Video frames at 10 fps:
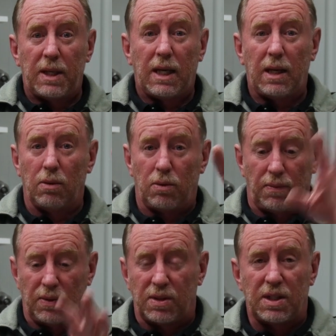healed of
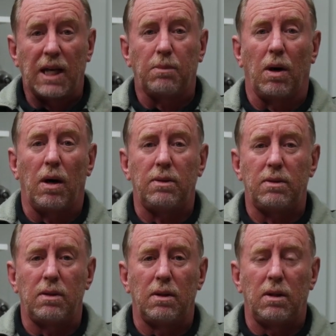your snake bites.
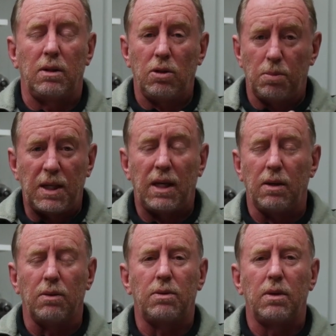You'll be
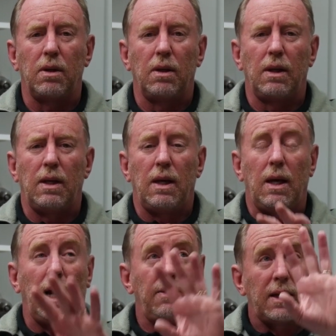healed.
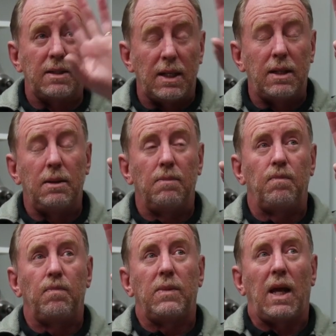And they did,
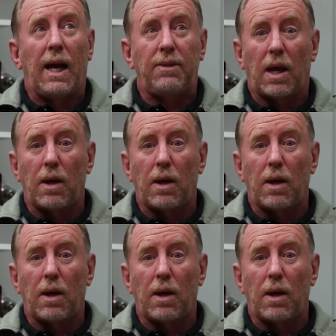and they